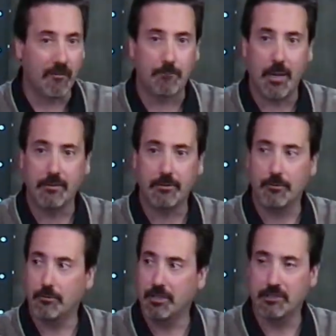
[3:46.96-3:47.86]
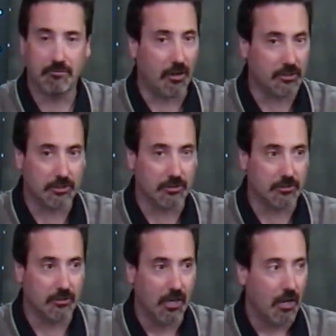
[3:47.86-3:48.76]
And I've been to these
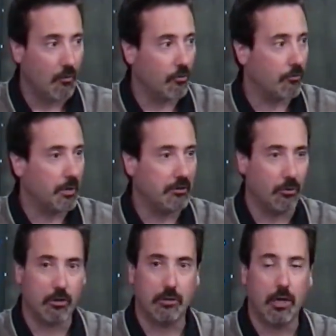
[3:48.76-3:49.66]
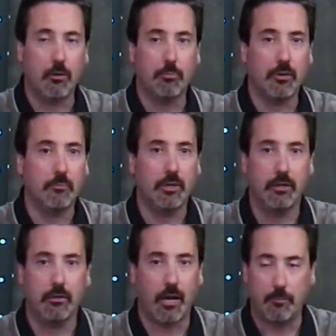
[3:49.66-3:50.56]
functions where my daughter, "Oh, bring me
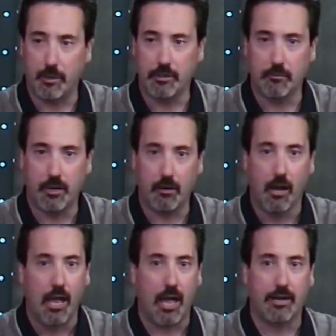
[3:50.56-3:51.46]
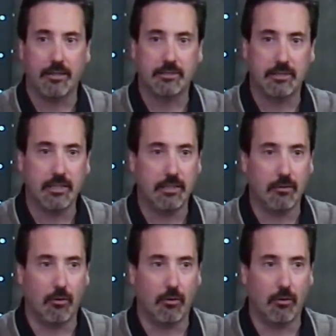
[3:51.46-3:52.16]
here." I bring them there, and I see